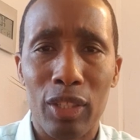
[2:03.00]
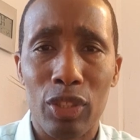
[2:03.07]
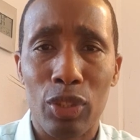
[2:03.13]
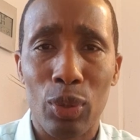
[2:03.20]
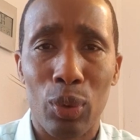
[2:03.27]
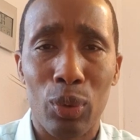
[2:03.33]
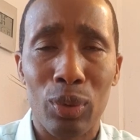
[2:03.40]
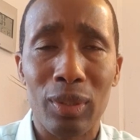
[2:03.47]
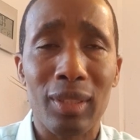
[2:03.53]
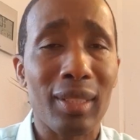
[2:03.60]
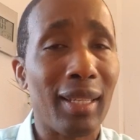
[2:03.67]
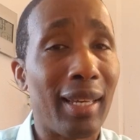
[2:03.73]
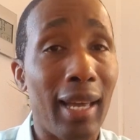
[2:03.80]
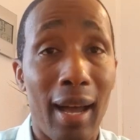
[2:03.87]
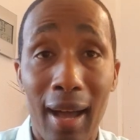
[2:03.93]
souls.
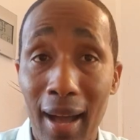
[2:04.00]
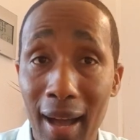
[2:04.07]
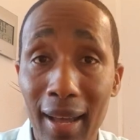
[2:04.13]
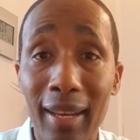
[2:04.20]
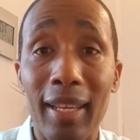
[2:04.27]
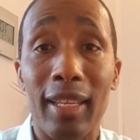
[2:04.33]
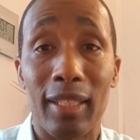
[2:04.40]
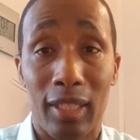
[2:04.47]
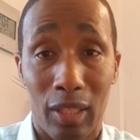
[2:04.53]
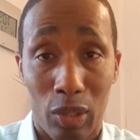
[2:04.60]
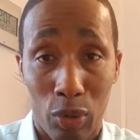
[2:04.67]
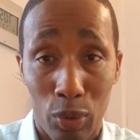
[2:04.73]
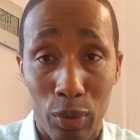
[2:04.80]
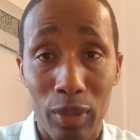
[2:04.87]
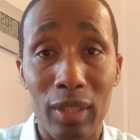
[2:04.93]
God is
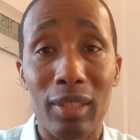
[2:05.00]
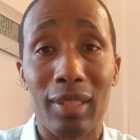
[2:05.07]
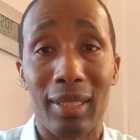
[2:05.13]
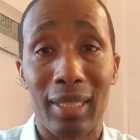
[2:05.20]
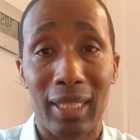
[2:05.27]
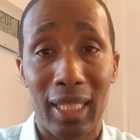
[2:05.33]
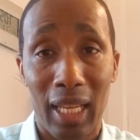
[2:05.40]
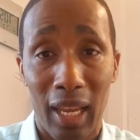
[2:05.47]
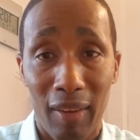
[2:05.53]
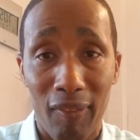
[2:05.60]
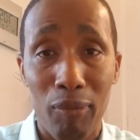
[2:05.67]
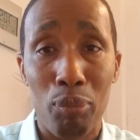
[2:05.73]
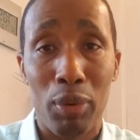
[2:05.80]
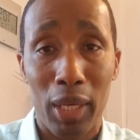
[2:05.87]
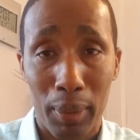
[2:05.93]
going to
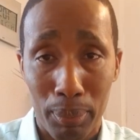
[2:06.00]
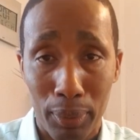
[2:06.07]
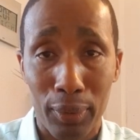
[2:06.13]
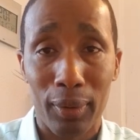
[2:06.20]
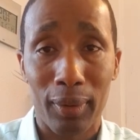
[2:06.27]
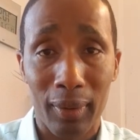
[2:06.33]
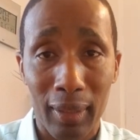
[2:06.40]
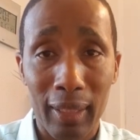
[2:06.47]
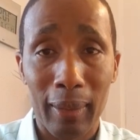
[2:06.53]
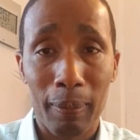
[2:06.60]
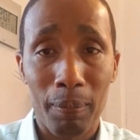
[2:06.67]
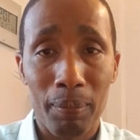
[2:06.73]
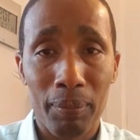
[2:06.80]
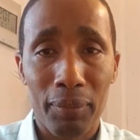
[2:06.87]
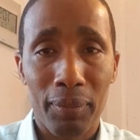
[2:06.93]
save people.
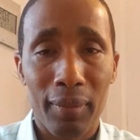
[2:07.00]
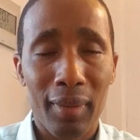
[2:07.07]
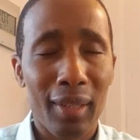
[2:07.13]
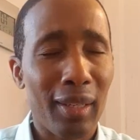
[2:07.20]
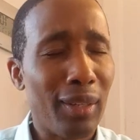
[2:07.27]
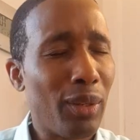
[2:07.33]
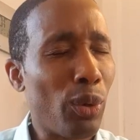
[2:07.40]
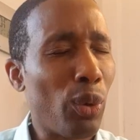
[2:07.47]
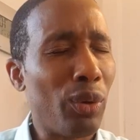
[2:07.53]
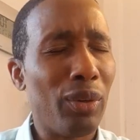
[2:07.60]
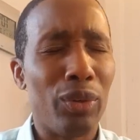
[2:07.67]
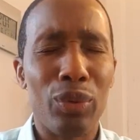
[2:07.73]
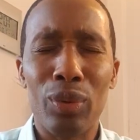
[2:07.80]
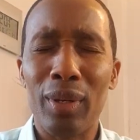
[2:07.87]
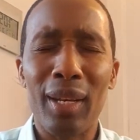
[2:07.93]
Do
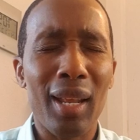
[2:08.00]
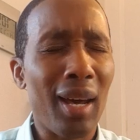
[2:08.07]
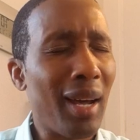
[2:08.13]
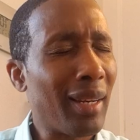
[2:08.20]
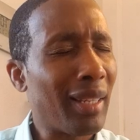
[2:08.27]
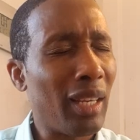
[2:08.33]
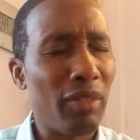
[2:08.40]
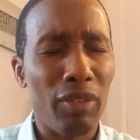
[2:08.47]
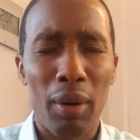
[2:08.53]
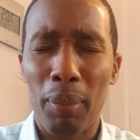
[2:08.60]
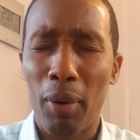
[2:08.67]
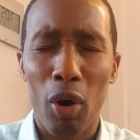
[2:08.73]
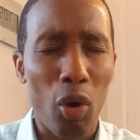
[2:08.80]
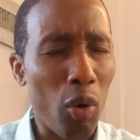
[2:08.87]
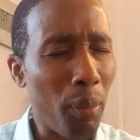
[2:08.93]
not give up
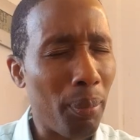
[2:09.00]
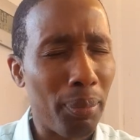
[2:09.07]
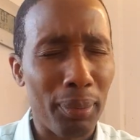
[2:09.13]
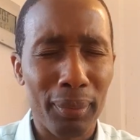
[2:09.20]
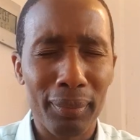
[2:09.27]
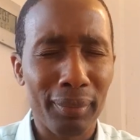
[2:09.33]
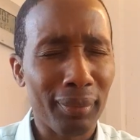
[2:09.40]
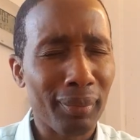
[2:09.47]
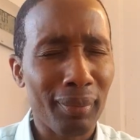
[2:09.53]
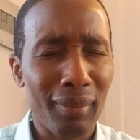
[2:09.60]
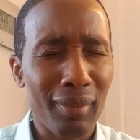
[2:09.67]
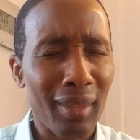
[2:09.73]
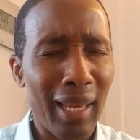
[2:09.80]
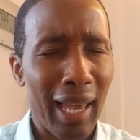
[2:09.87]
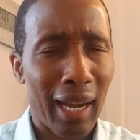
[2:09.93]
hope.
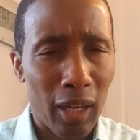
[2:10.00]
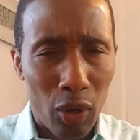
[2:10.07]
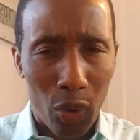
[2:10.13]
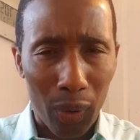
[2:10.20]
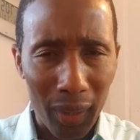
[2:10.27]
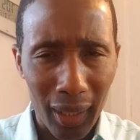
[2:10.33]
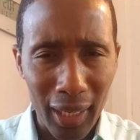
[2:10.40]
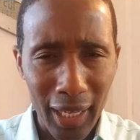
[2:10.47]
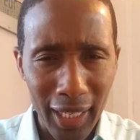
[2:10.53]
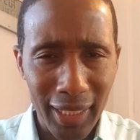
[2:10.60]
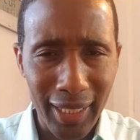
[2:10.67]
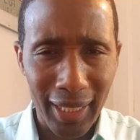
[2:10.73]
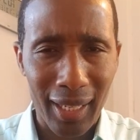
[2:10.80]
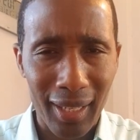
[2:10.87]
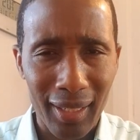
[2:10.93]
A
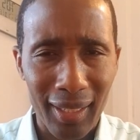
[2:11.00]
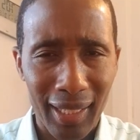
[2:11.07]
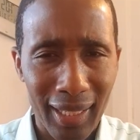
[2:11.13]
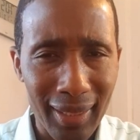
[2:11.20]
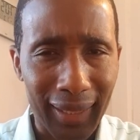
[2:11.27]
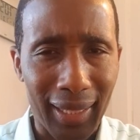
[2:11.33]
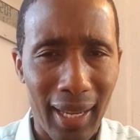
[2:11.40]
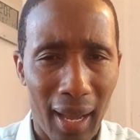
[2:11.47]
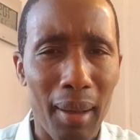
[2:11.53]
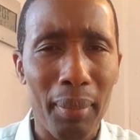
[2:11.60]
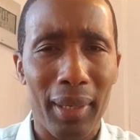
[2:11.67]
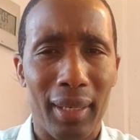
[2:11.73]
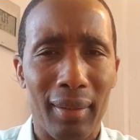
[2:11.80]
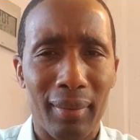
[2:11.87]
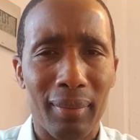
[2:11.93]
collision is
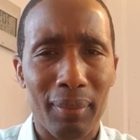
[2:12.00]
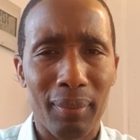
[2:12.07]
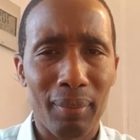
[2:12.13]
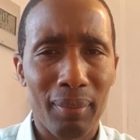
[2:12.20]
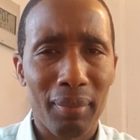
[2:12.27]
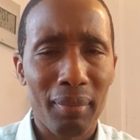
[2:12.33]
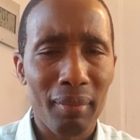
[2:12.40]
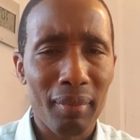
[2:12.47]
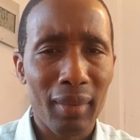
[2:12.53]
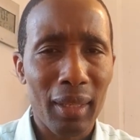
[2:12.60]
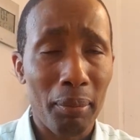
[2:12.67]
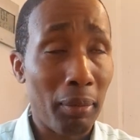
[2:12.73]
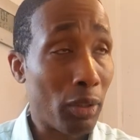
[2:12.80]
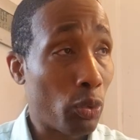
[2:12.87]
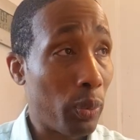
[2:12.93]
coming
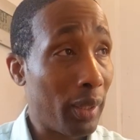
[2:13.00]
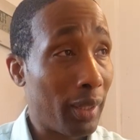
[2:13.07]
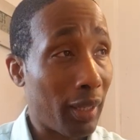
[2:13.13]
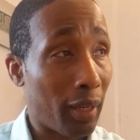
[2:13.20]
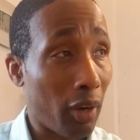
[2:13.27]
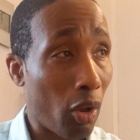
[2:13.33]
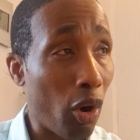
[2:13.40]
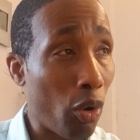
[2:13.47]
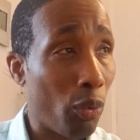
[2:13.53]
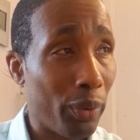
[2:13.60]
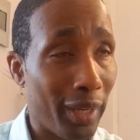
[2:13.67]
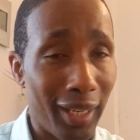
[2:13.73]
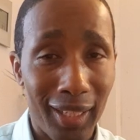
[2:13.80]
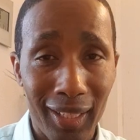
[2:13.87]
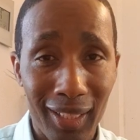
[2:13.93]
between the
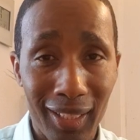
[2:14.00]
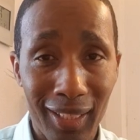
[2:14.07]
glory